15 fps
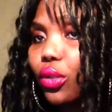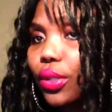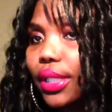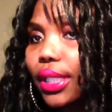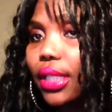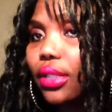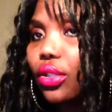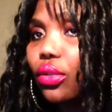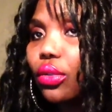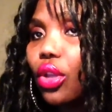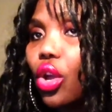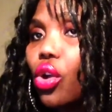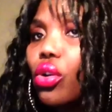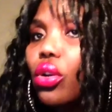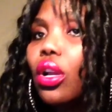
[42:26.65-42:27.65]
sit too
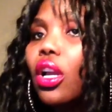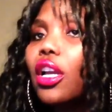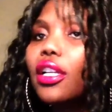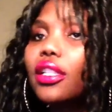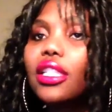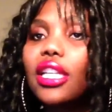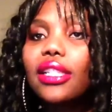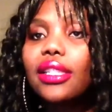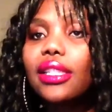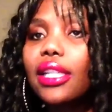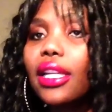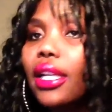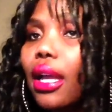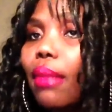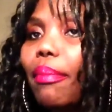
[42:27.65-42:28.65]
long, just
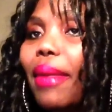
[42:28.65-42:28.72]
stand up.